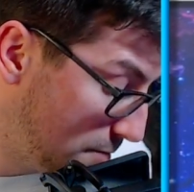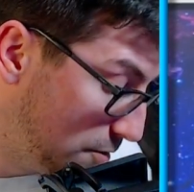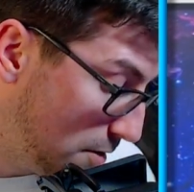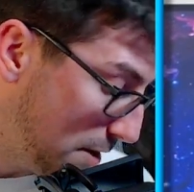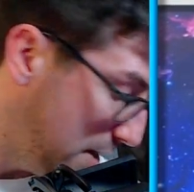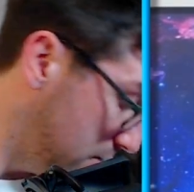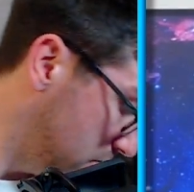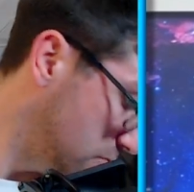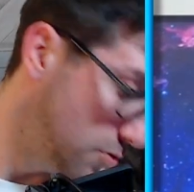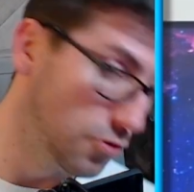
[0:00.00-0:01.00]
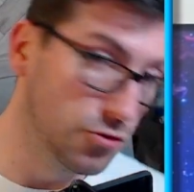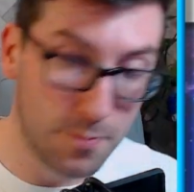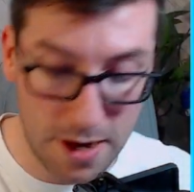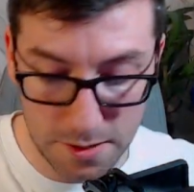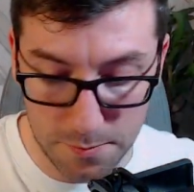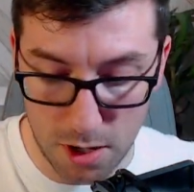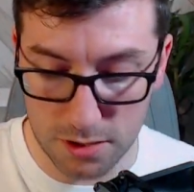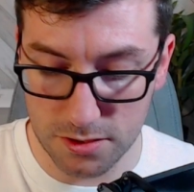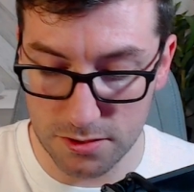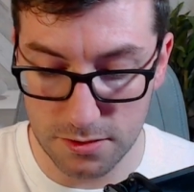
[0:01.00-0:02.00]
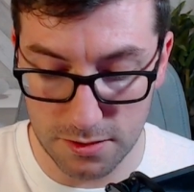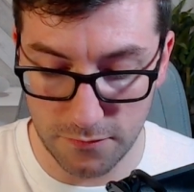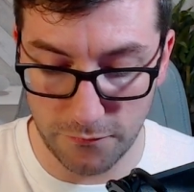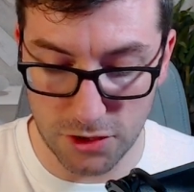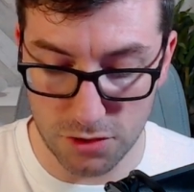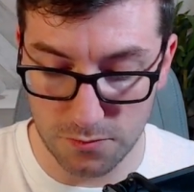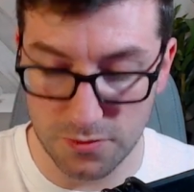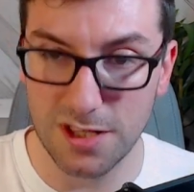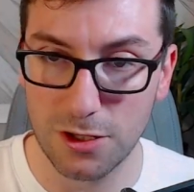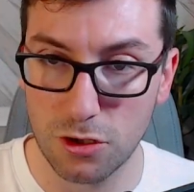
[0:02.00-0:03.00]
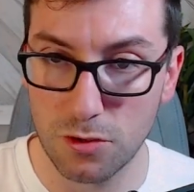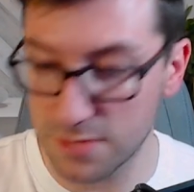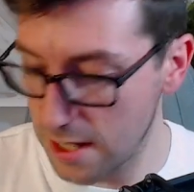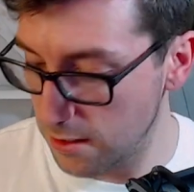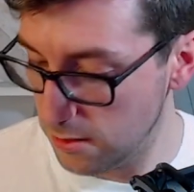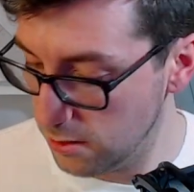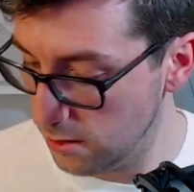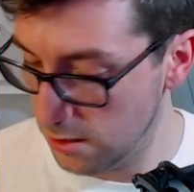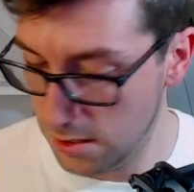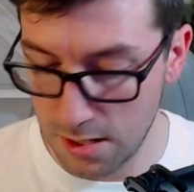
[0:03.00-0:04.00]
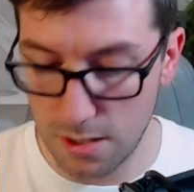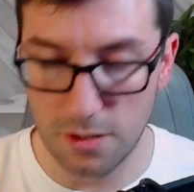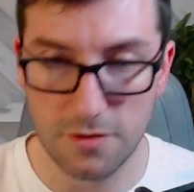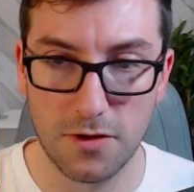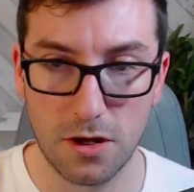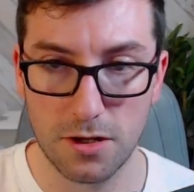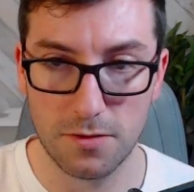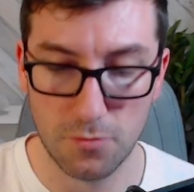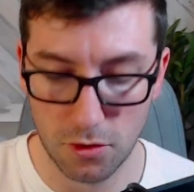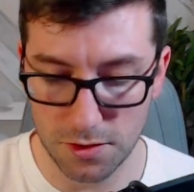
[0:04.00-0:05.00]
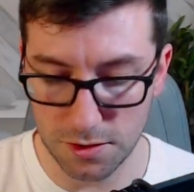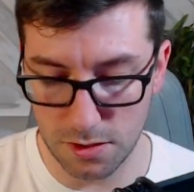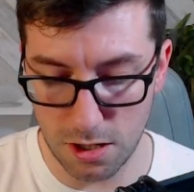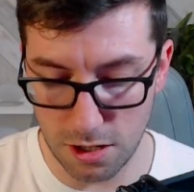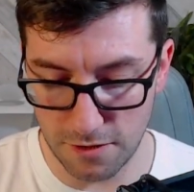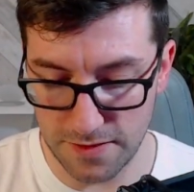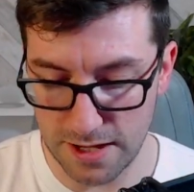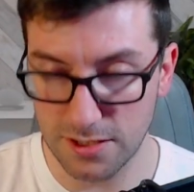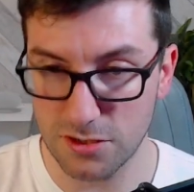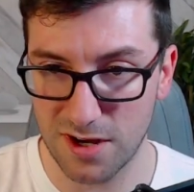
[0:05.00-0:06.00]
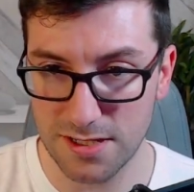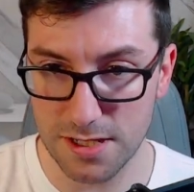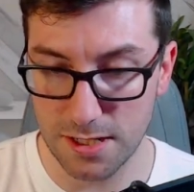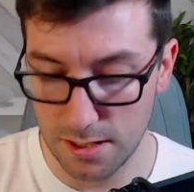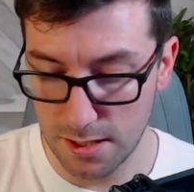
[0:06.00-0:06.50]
I'm not paying £100 a box for something that comes out for like more than half that. It's crazy.